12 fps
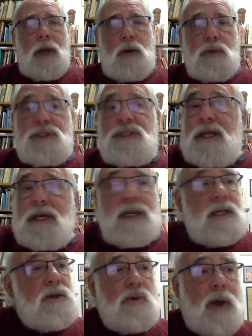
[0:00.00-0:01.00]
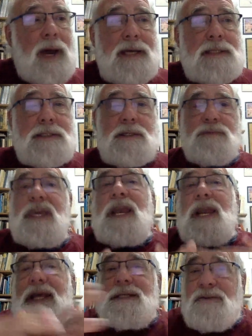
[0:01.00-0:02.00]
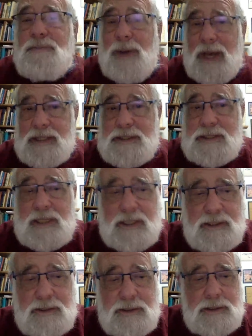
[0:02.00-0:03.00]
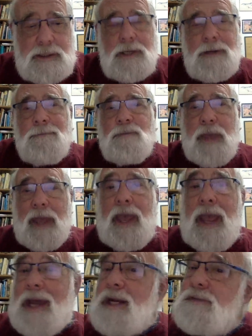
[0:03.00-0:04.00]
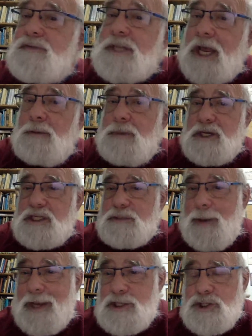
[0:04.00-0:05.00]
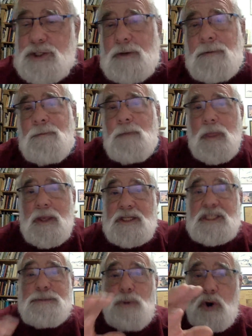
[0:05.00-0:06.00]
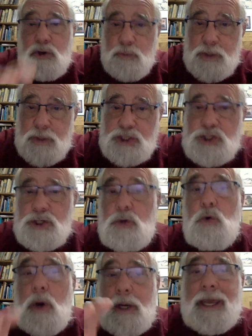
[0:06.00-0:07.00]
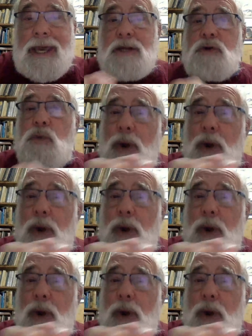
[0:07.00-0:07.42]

We see it in the rise of killings of Palestinians and of settlement expansion. Smotrich, who again